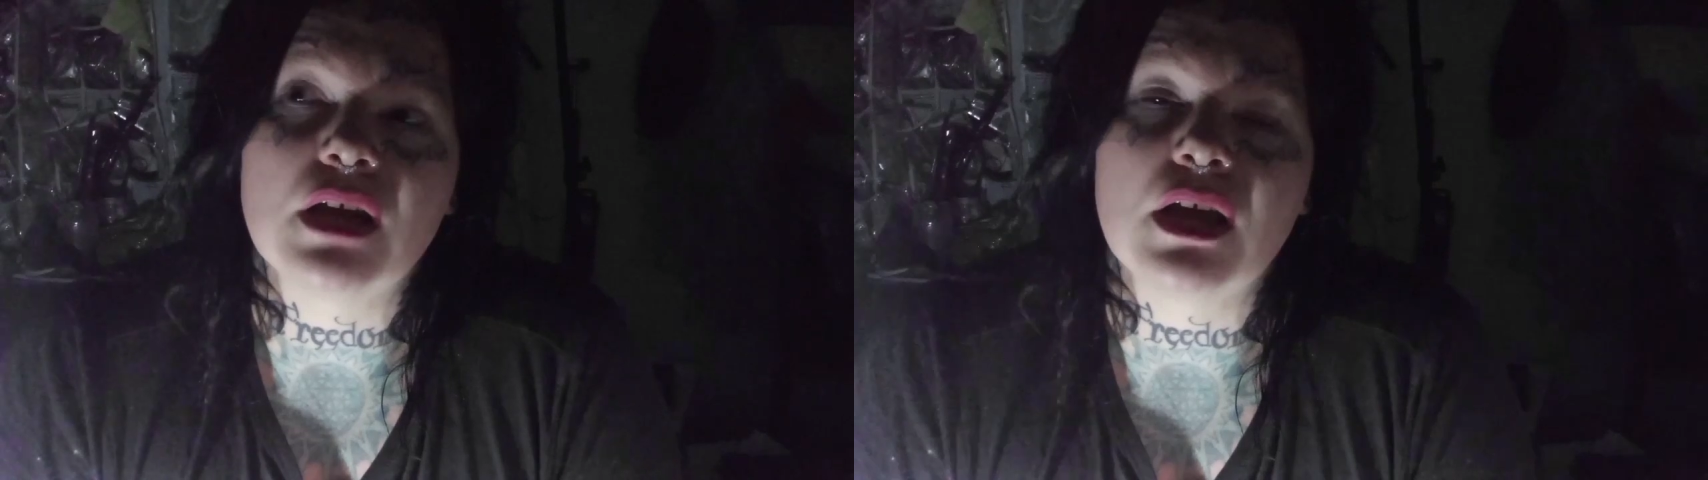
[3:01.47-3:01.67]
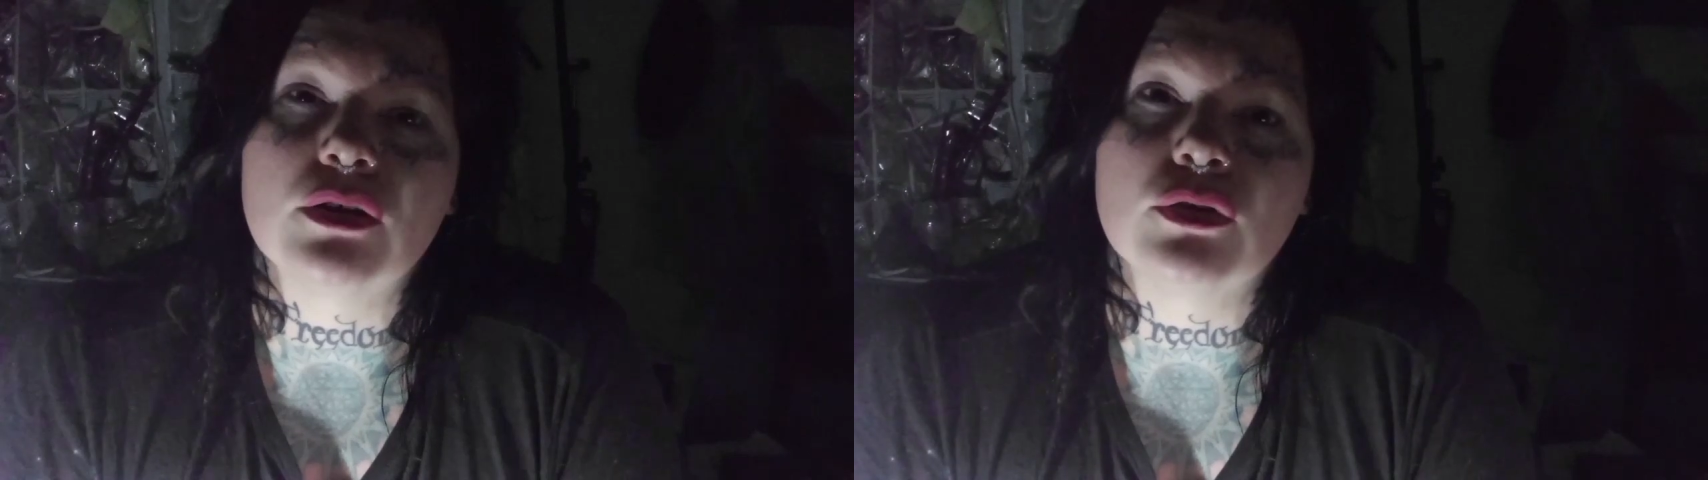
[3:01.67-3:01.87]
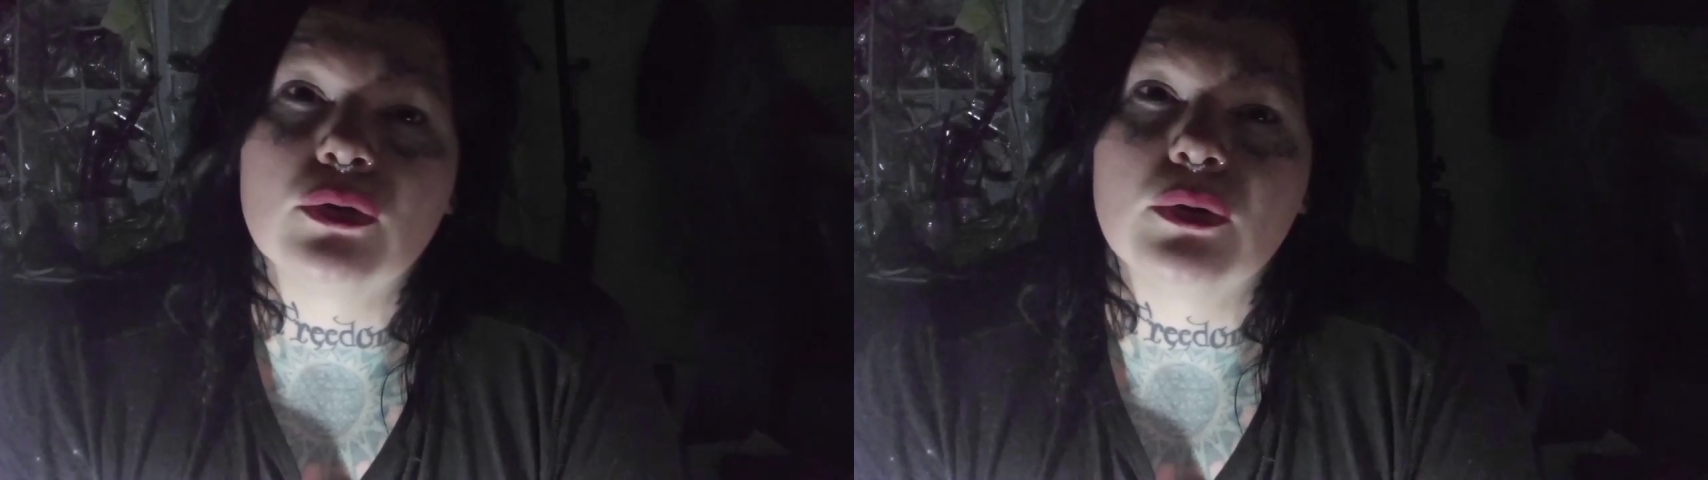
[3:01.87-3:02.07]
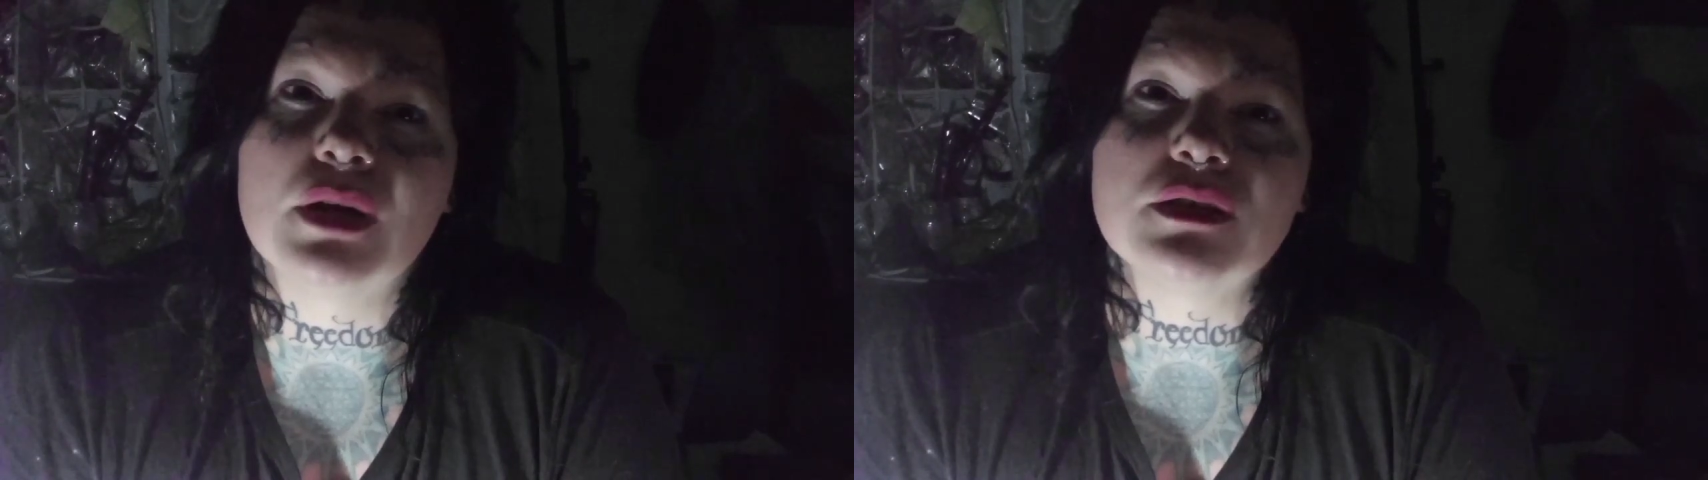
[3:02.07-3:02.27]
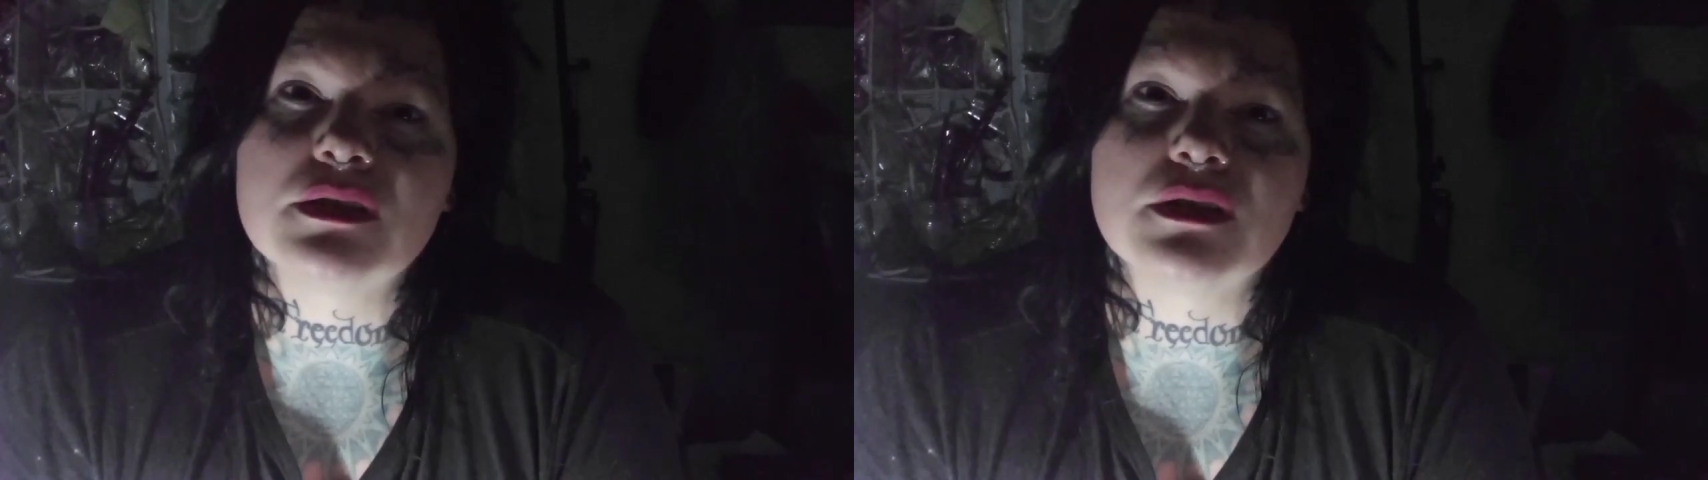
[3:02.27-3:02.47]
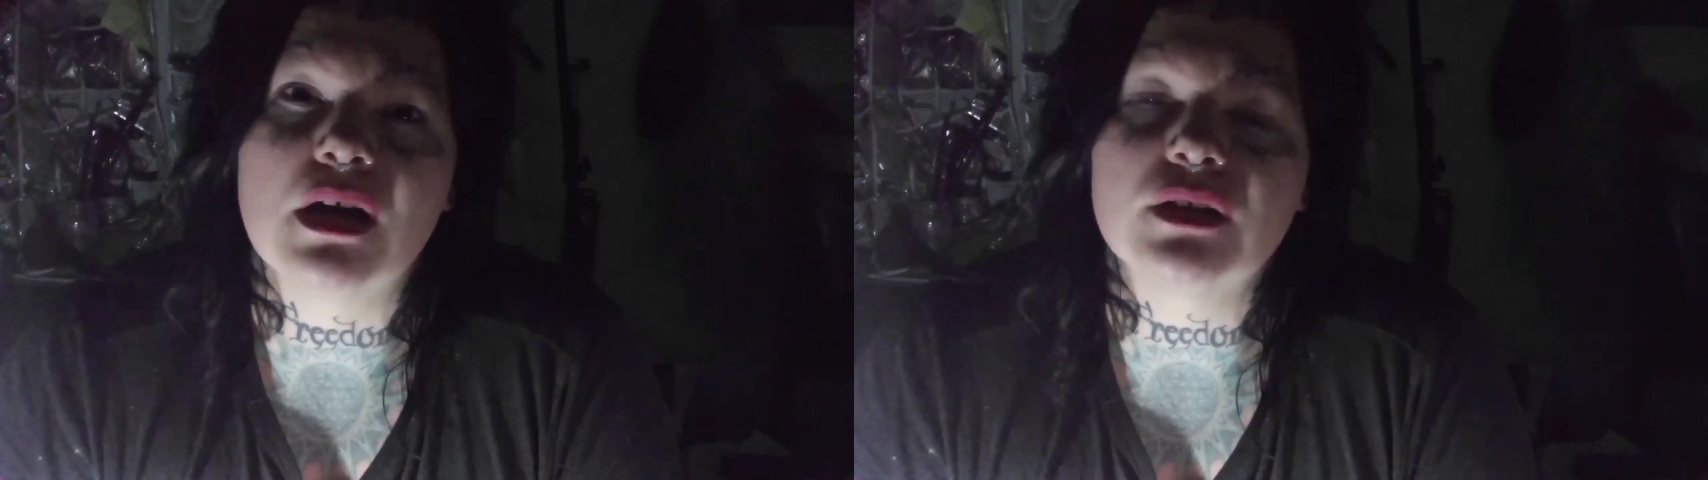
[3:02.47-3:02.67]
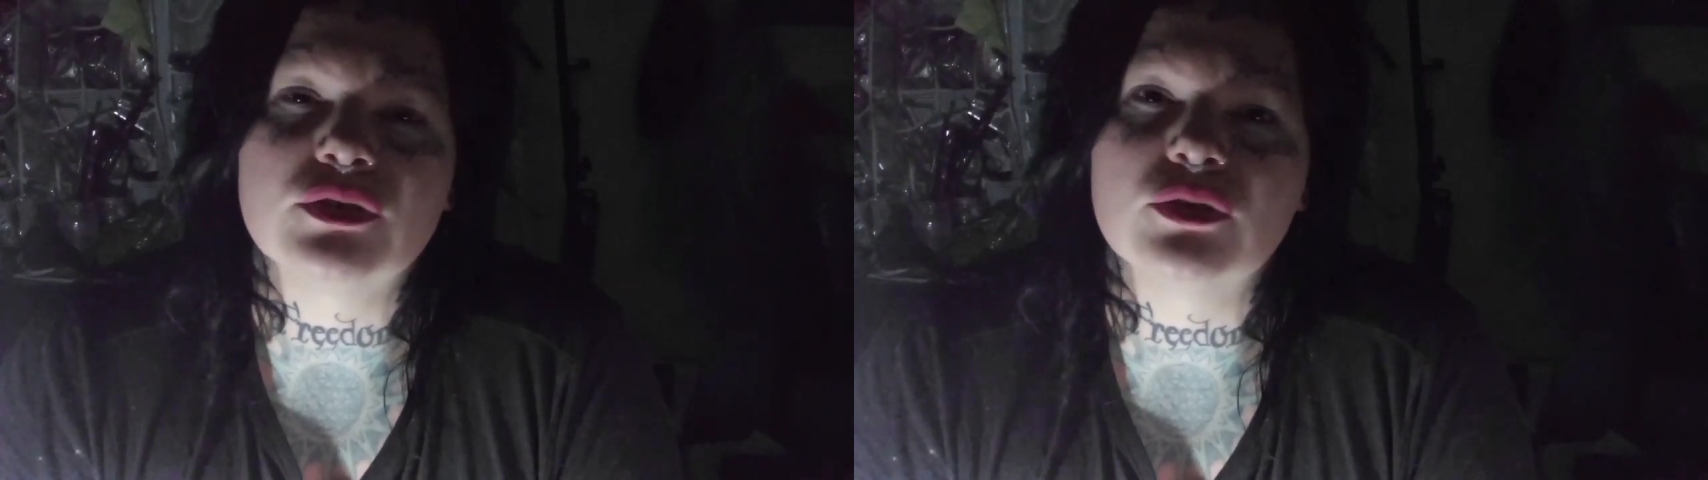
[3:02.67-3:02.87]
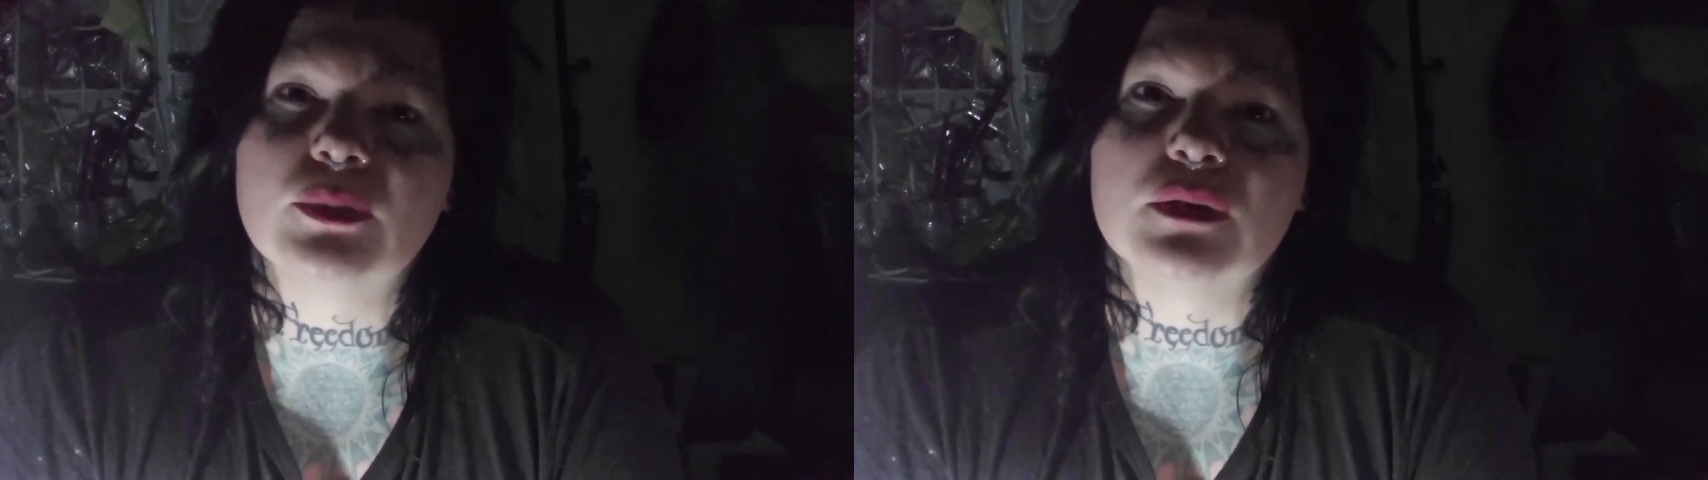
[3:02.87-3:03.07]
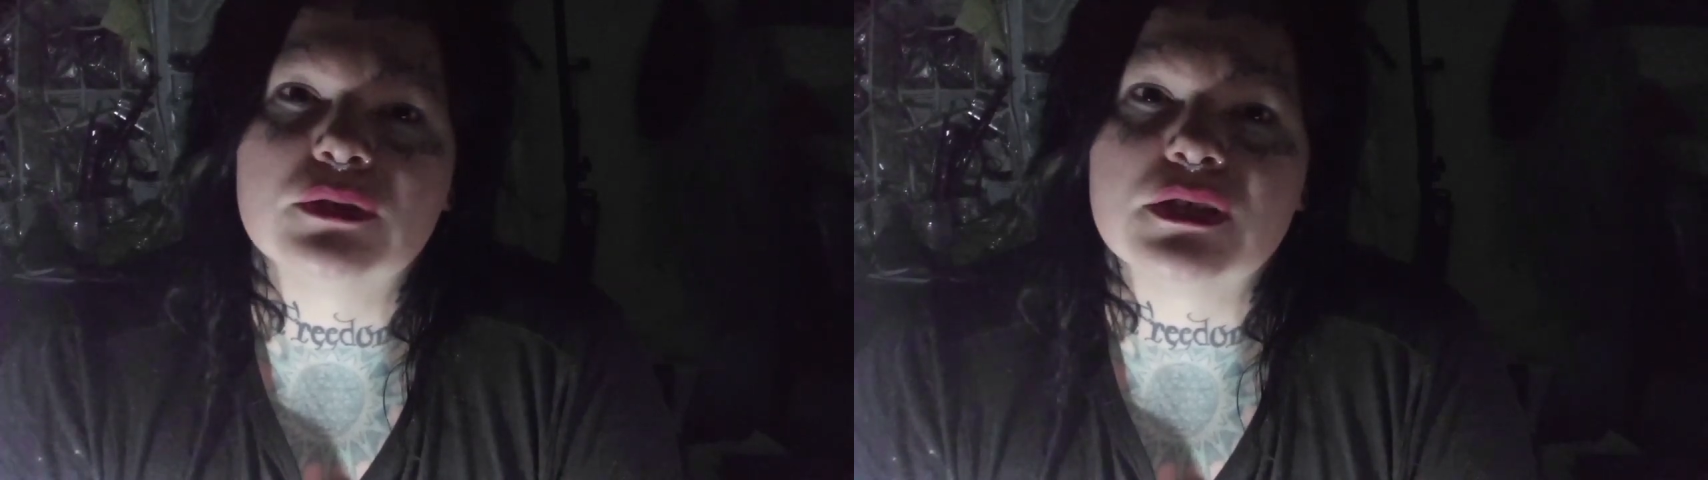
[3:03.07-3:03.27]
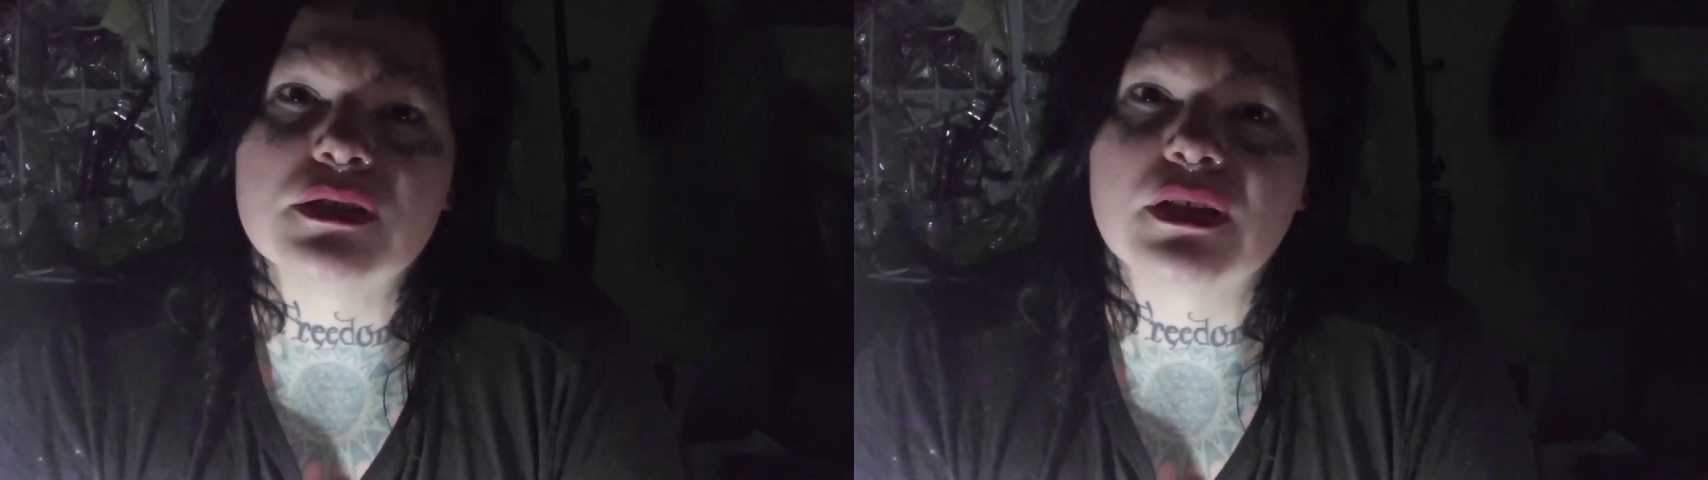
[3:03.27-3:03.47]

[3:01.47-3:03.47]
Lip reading: "I don't know who else to talk to about this.